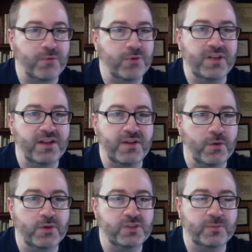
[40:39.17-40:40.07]
didn't
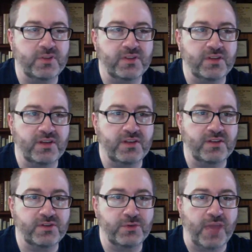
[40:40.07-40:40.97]
notice him in the
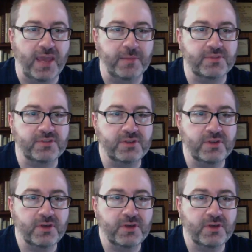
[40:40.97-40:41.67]
two games,